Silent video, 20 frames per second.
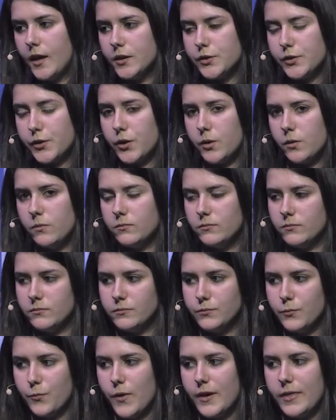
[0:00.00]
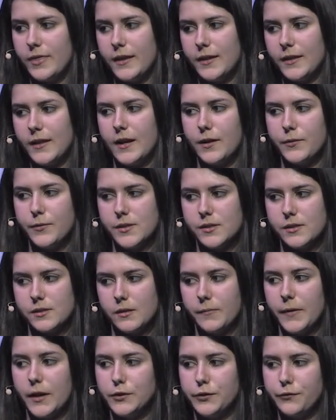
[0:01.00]
So one thing that I
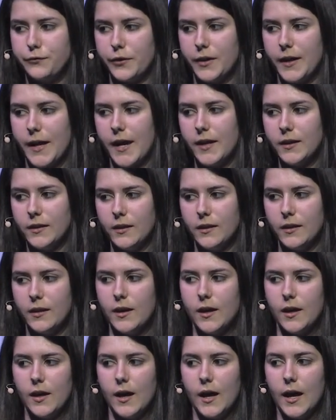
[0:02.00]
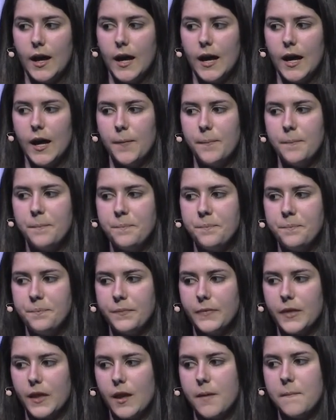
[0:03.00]
was about to forget, um,
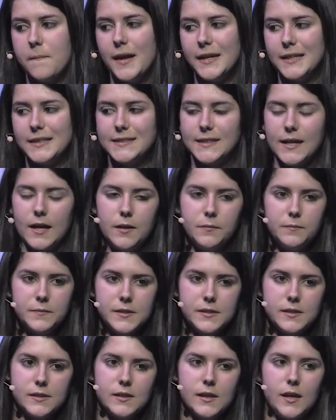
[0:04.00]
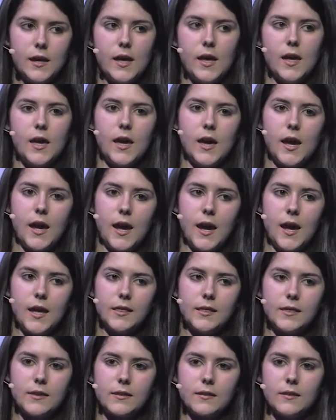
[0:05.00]
many times
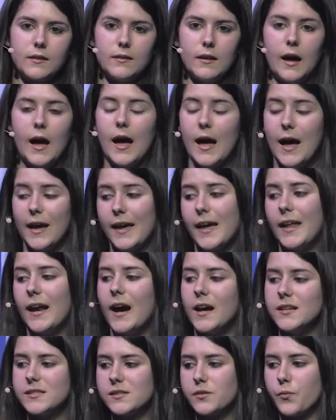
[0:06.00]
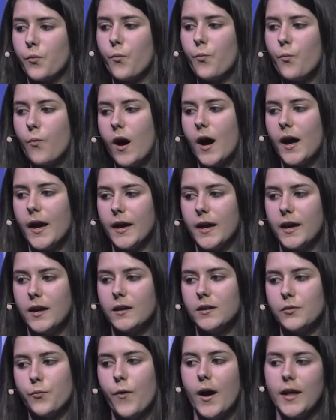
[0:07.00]
it, I get asked
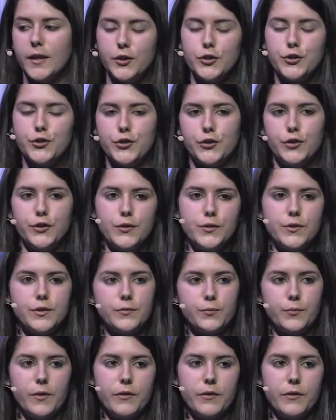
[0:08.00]
why, when you should use